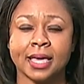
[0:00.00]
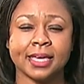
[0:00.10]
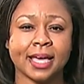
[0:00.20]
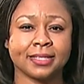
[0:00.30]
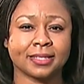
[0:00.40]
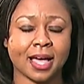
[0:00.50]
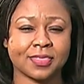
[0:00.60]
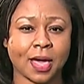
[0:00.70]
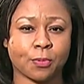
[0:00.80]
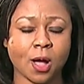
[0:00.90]
Yes,
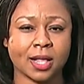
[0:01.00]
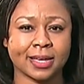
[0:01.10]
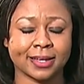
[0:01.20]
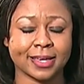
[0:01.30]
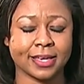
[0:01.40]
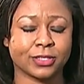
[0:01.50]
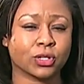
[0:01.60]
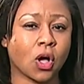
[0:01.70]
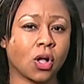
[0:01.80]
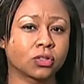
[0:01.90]
Scott, that product is
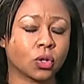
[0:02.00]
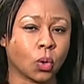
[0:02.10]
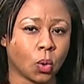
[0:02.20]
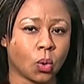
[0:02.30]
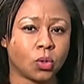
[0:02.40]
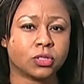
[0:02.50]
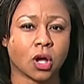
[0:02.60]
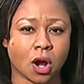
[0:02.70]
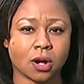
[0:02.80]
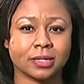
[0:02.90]
called coal
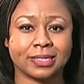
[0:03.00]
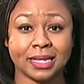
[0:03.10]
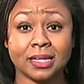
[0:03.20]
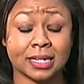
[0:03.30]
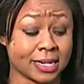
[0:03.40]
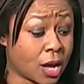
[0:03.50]
tar sealant.